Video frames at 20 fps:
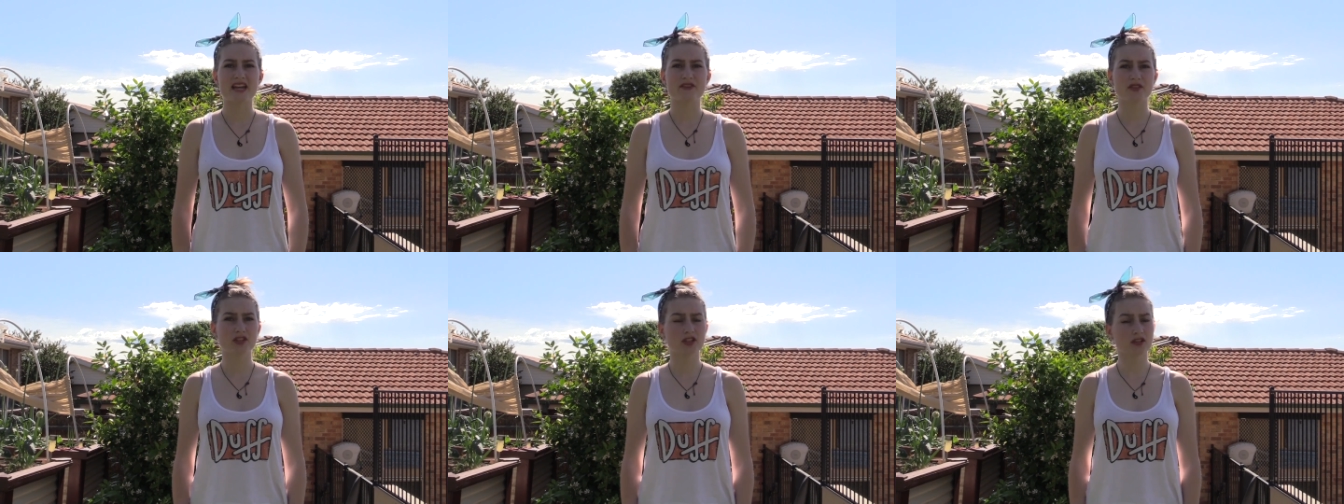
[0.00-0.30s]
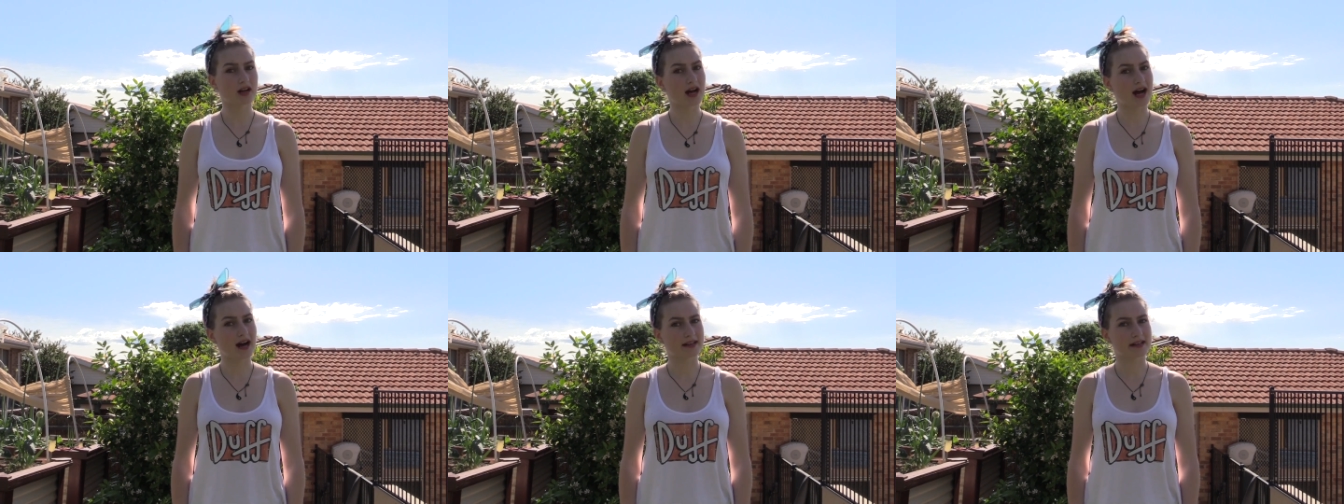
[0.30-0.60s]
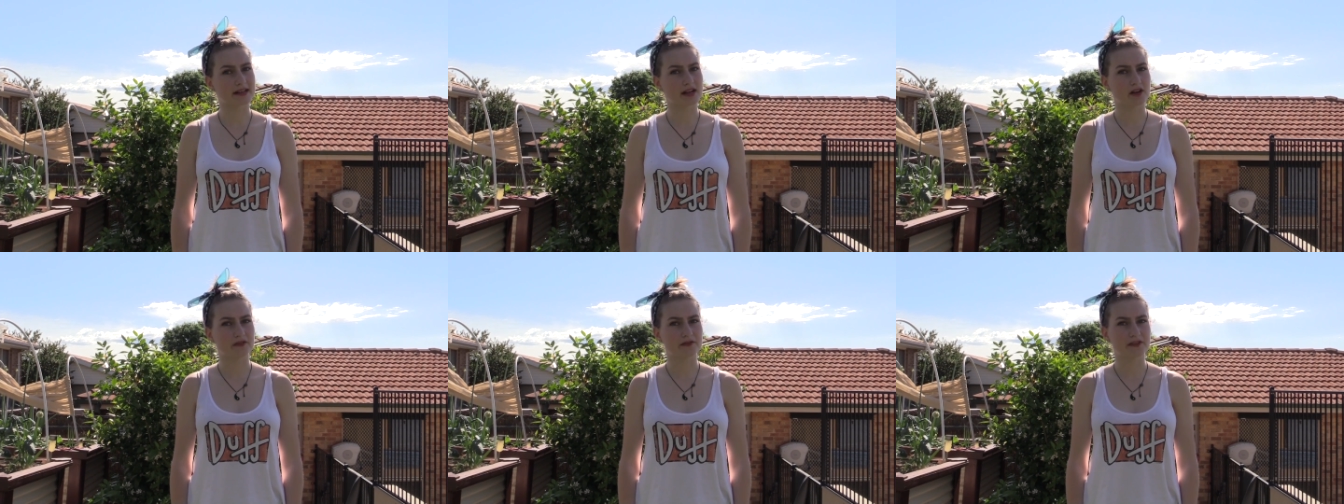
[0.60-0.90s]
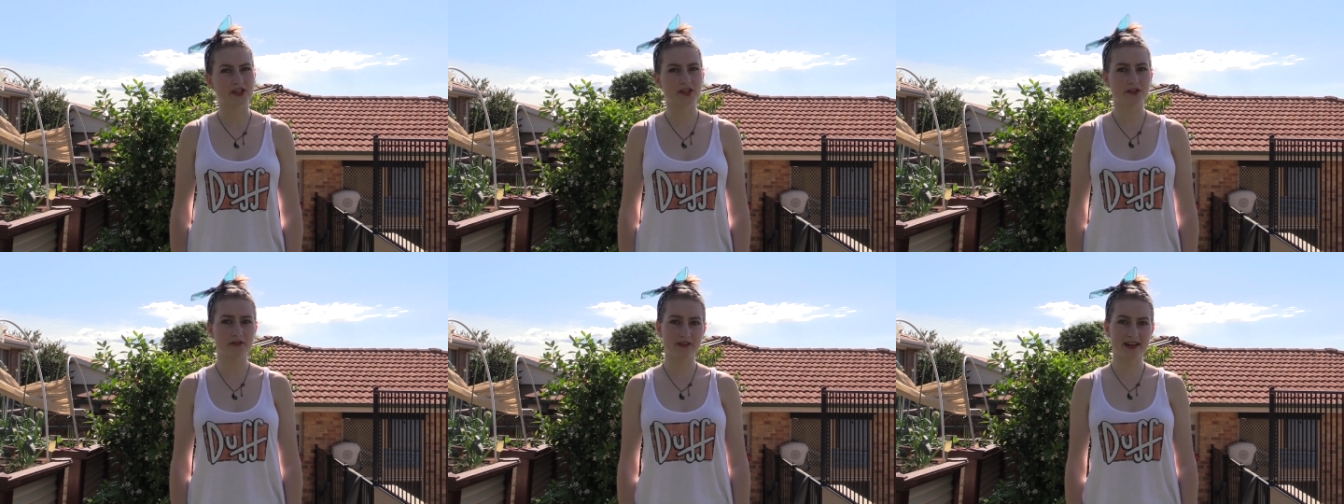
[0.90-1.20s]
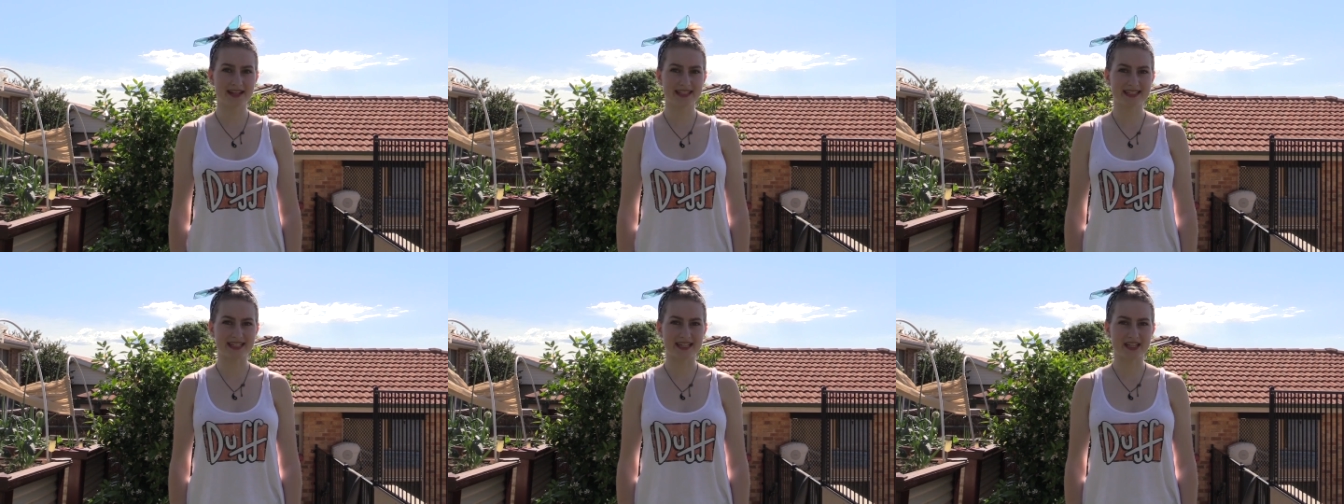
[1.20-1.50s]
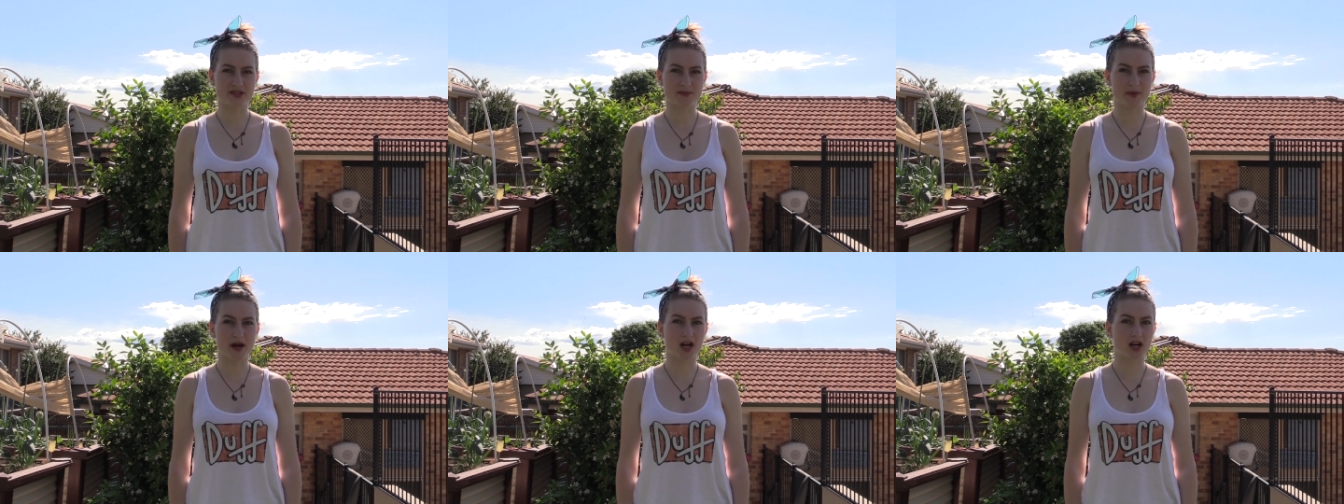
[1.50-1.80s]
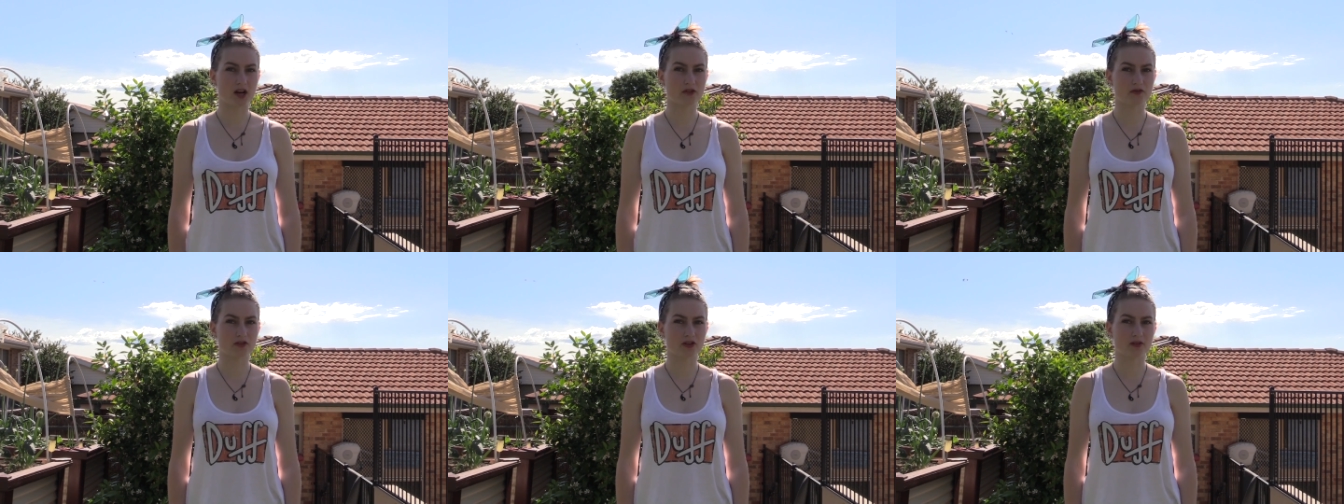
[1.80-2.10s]
If you look hard enough, you can find a niche
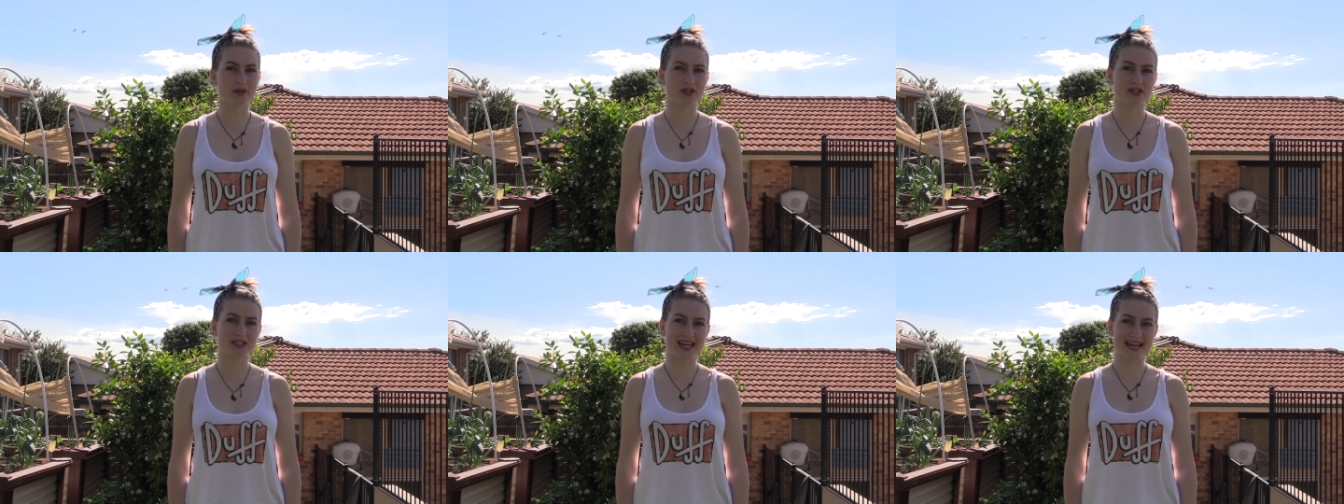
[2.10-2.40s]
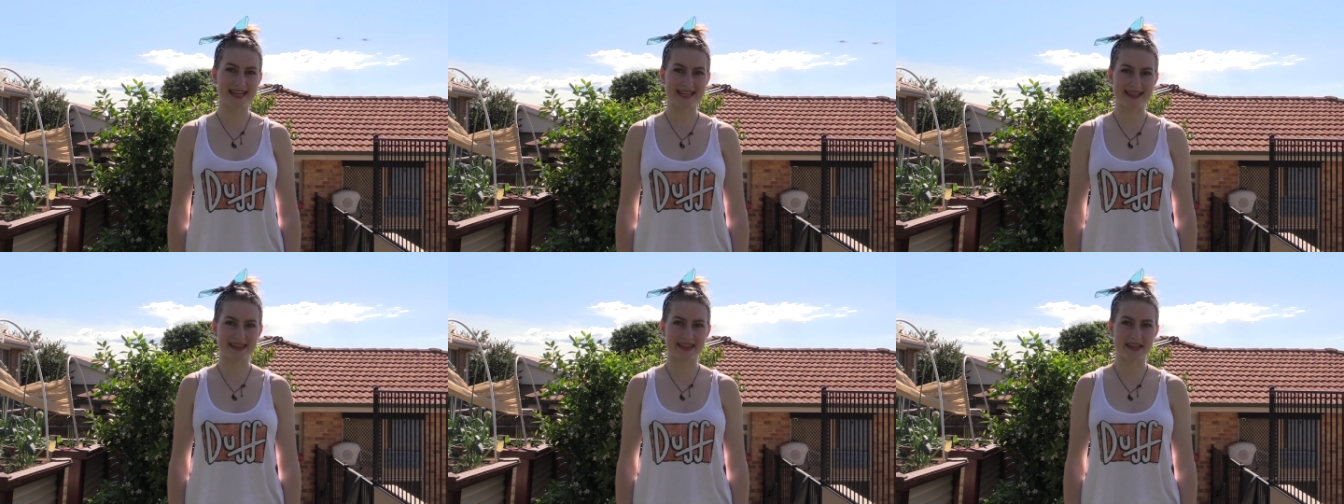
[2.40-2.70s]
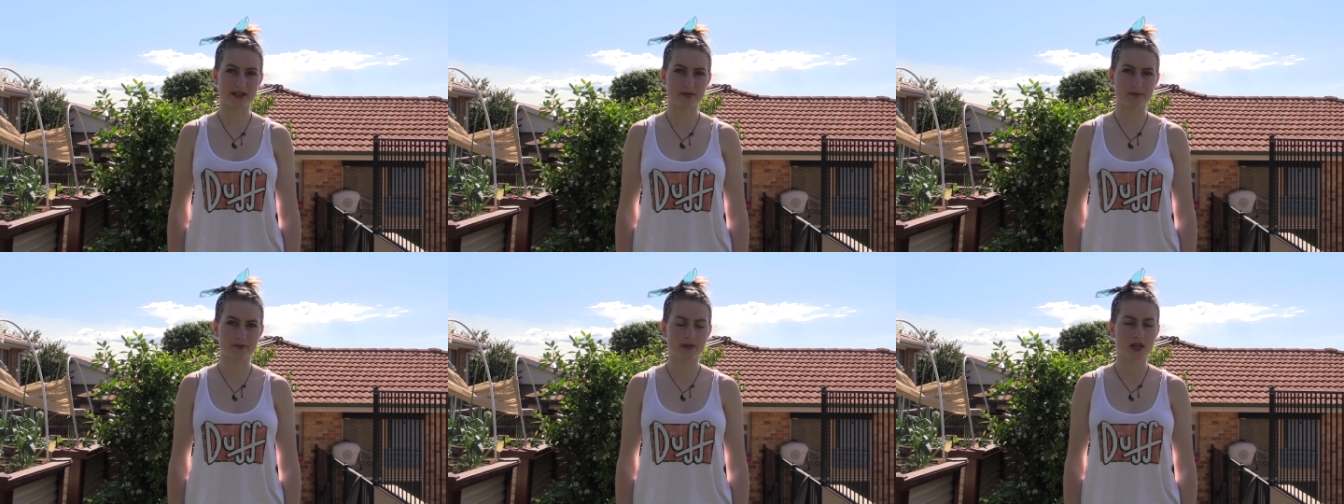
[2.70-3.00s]
market for almost anything,